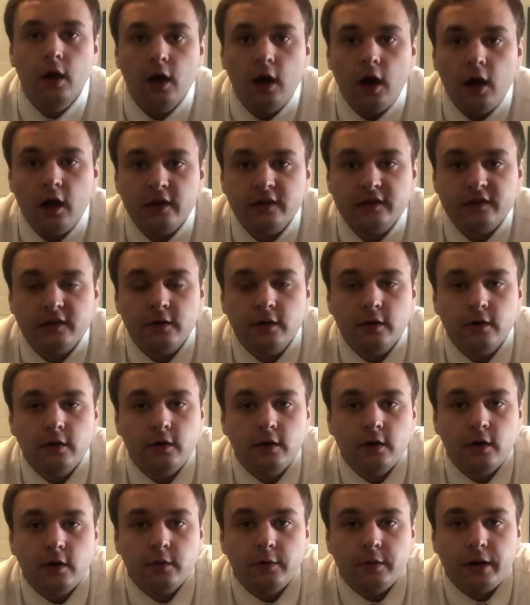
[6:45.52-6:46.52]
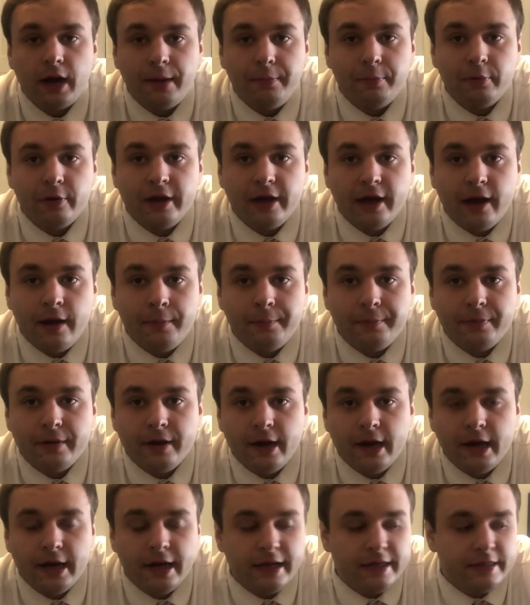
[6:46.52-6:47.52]
Also, when I bring up
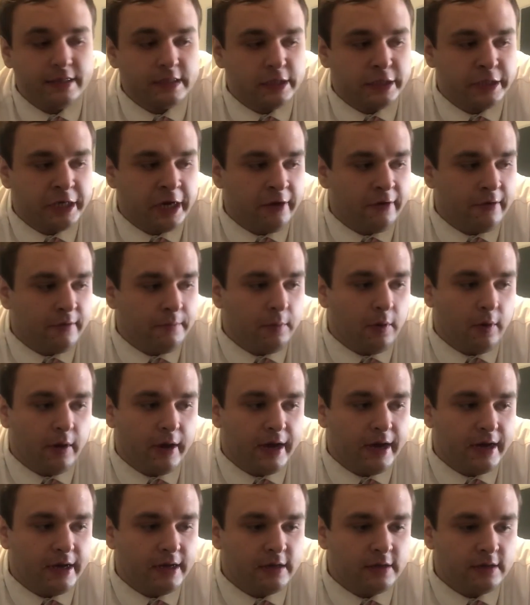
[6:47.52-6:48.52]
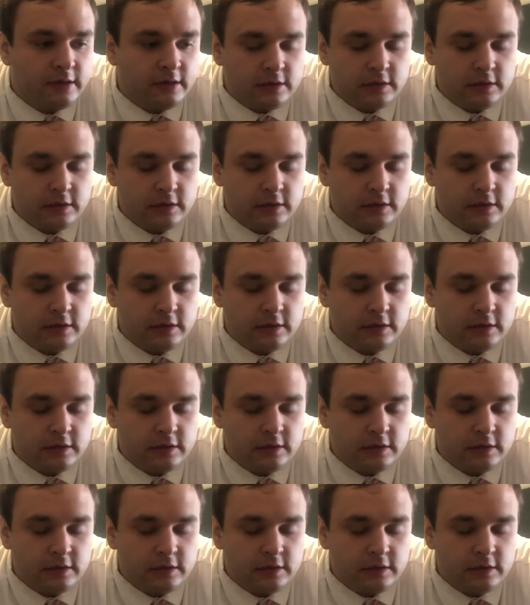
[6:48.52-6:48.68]
the cherry moya